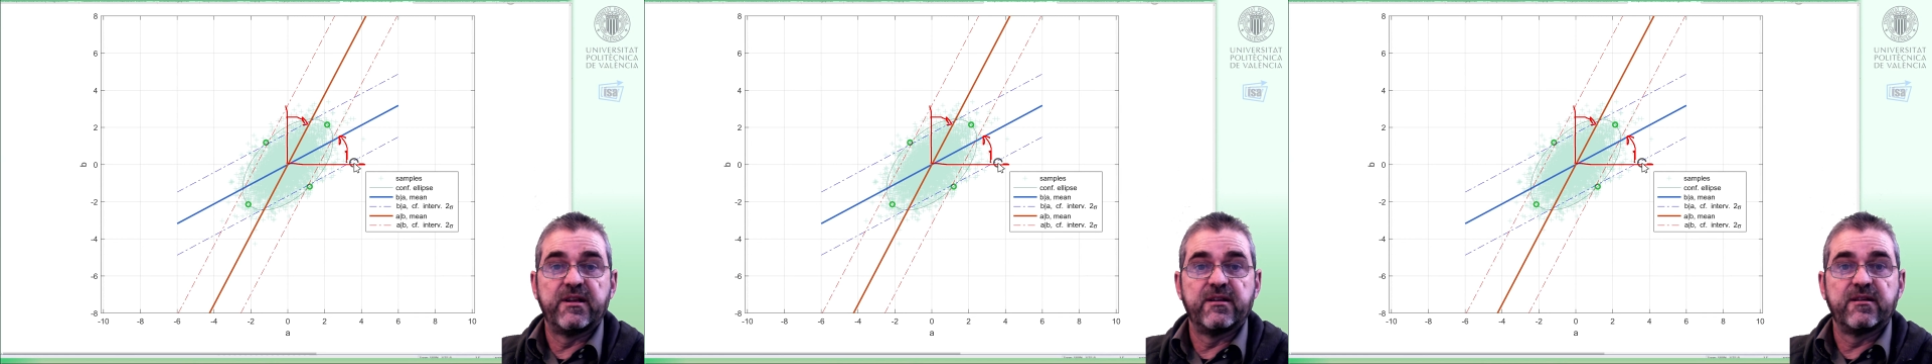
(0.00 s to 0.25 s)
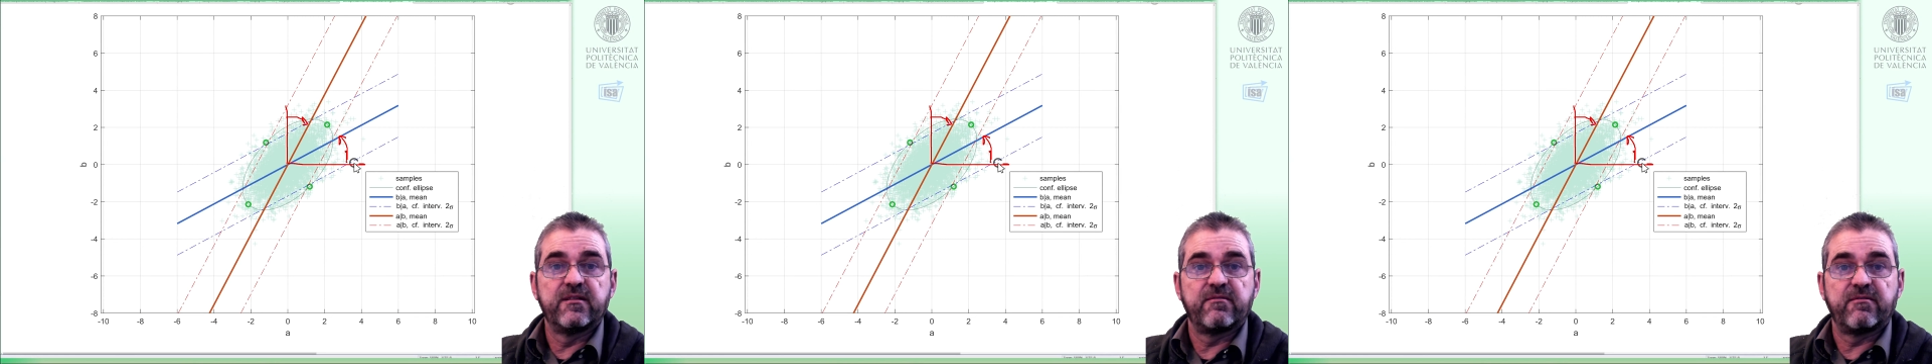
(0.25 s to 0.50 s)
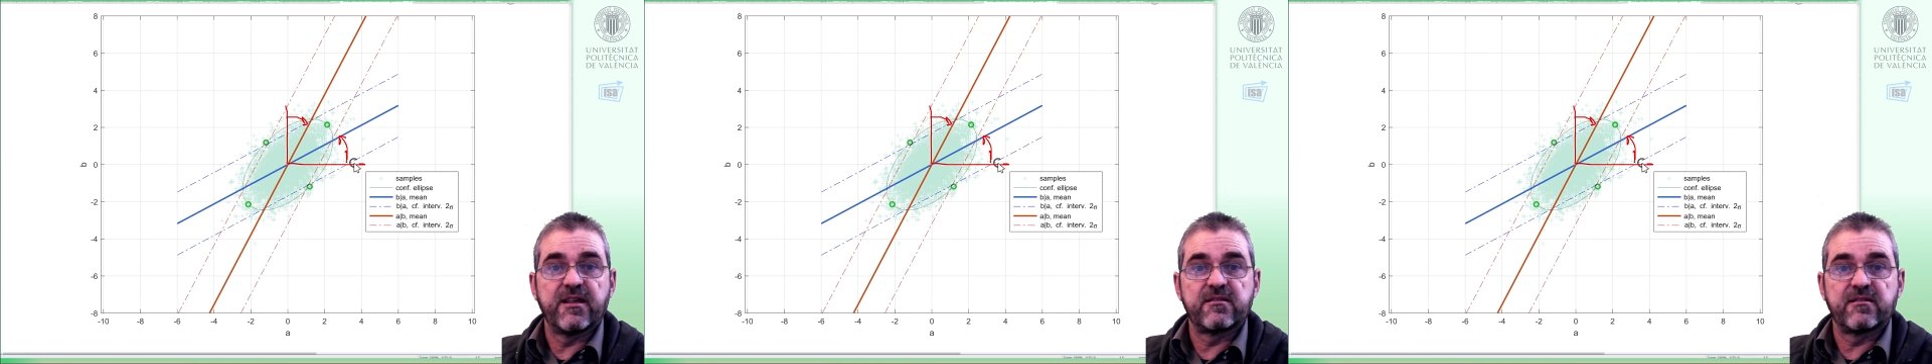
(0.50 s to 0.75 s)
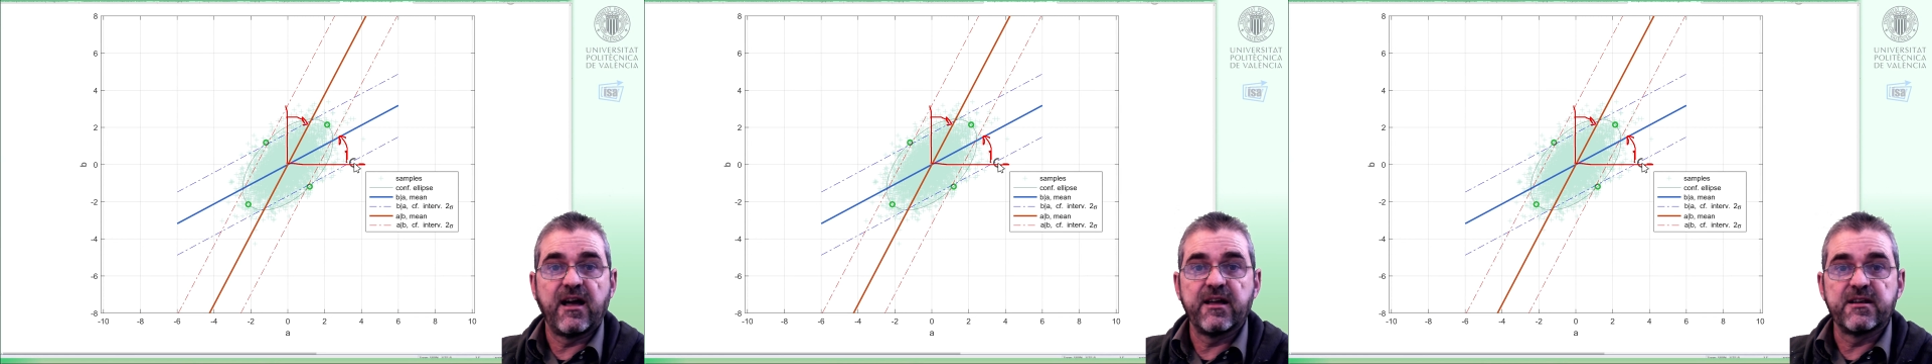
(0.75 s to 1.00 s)
and
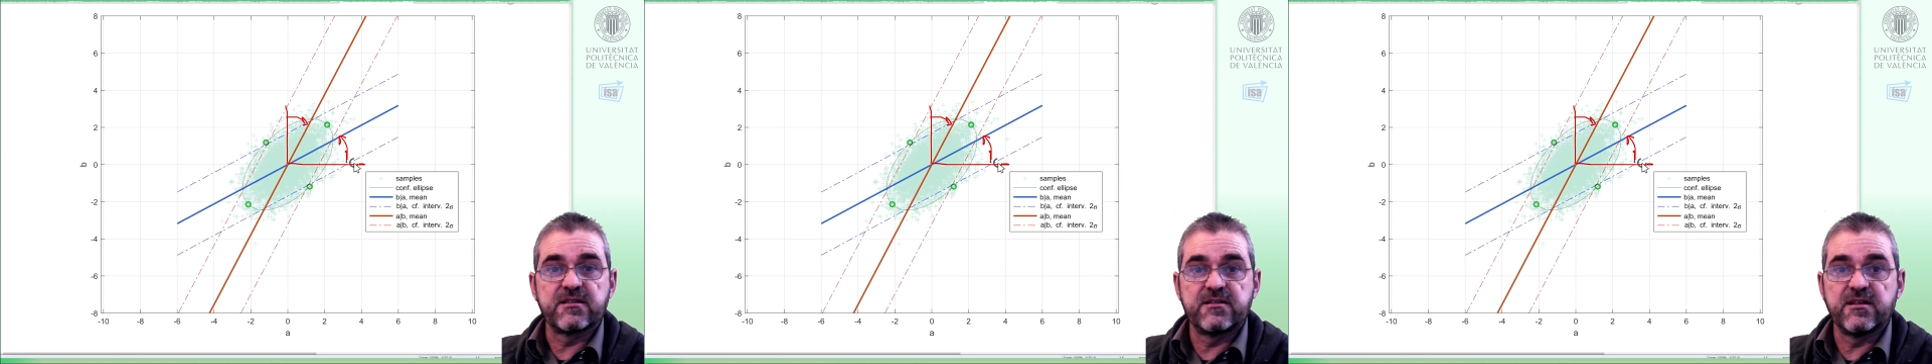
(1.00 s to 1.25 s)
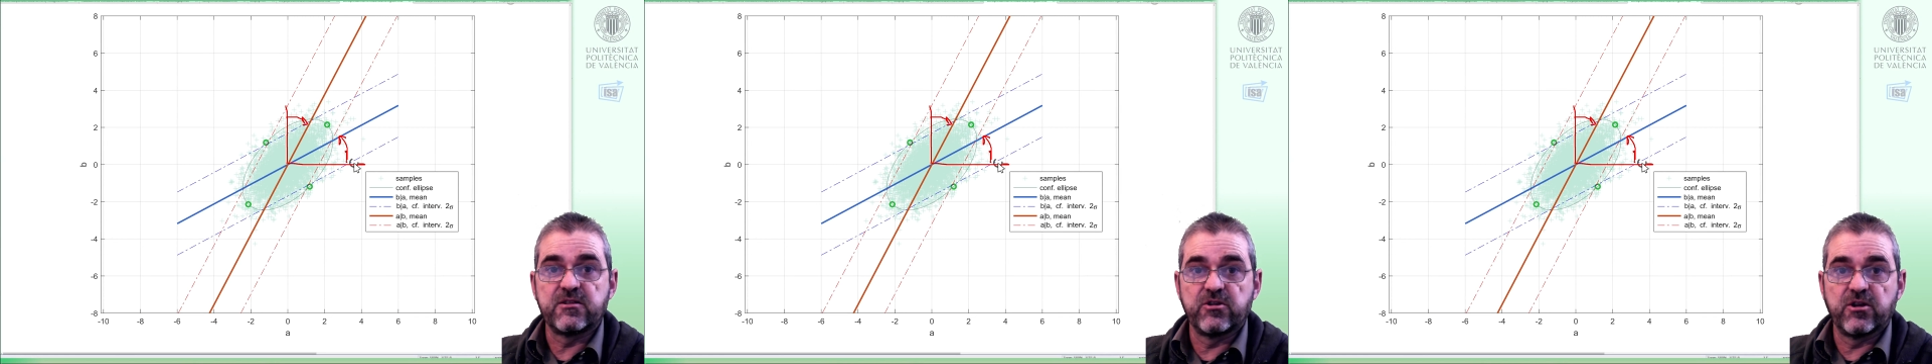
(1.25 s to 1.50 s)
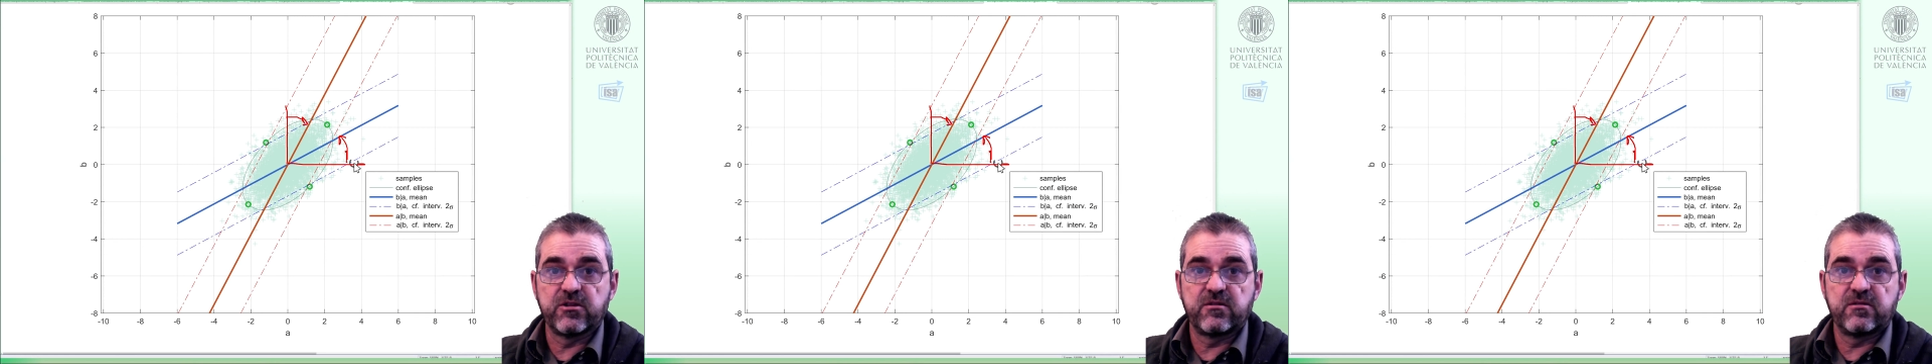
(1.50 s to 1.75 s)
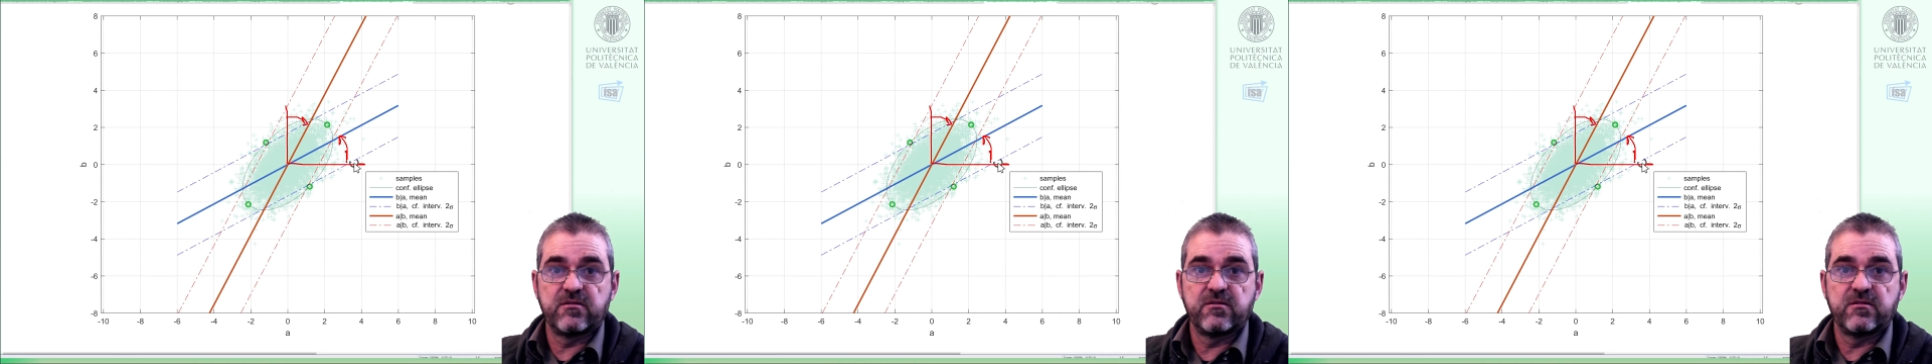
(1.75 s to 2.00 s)
red lines did
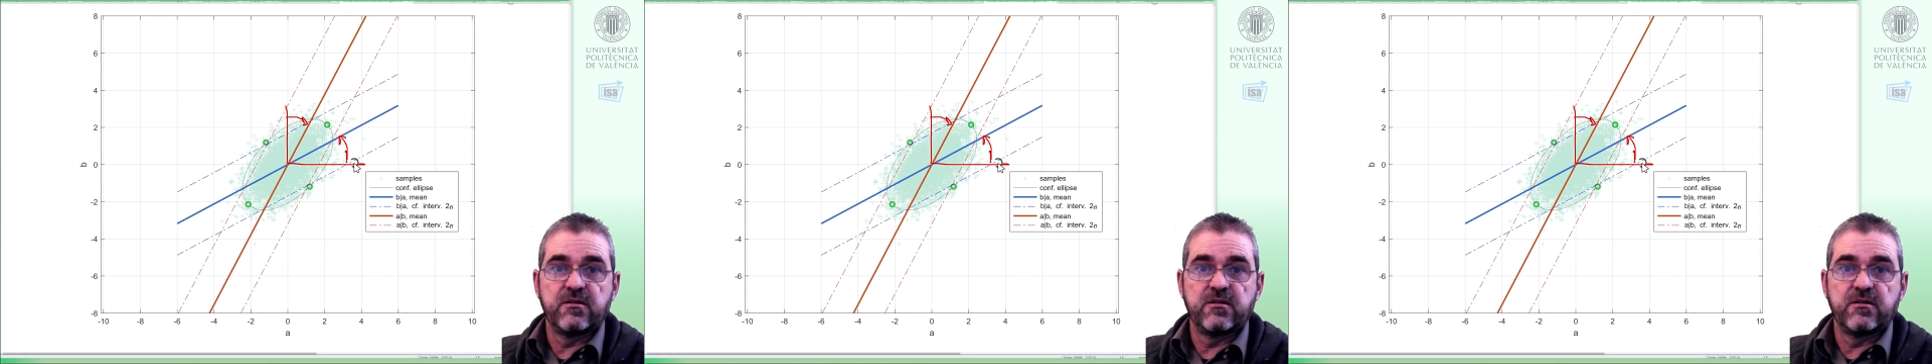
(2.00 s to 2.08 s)
not